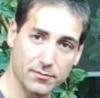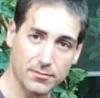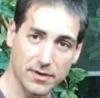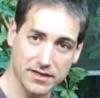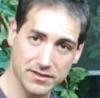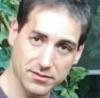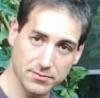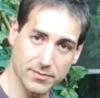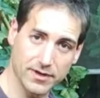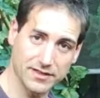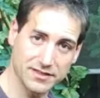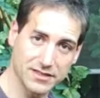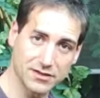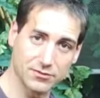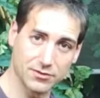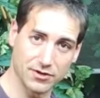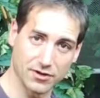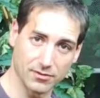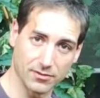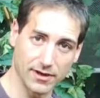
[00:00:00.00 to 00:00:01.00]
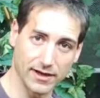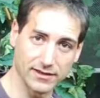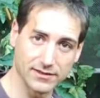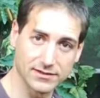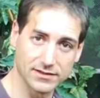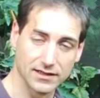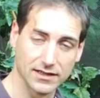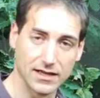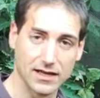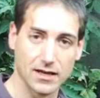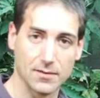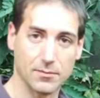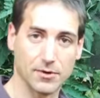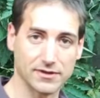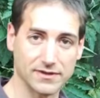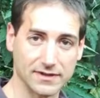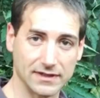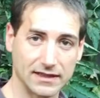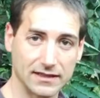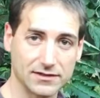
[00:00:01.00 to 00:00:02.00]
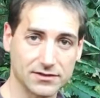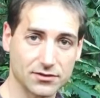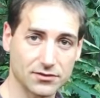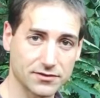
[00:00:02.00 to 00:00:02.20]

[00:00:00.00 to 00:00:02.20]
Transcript: transformed by the bacteria, right? But